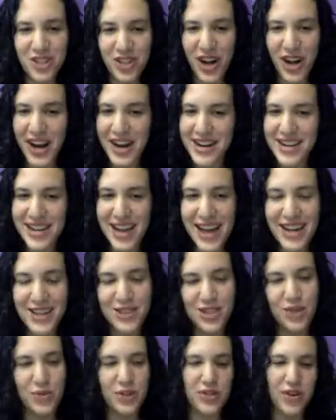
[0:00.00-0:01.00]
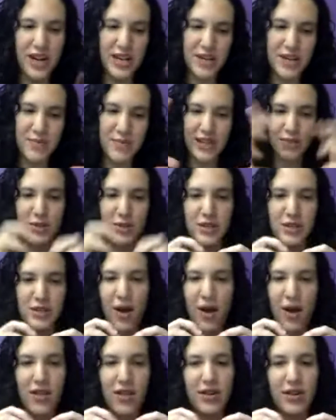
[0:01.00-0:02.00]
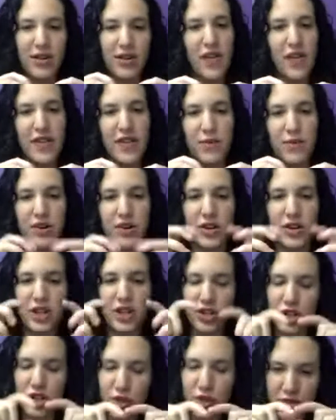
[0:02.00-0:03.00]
let's try it again so we tried to make them smaller and then they were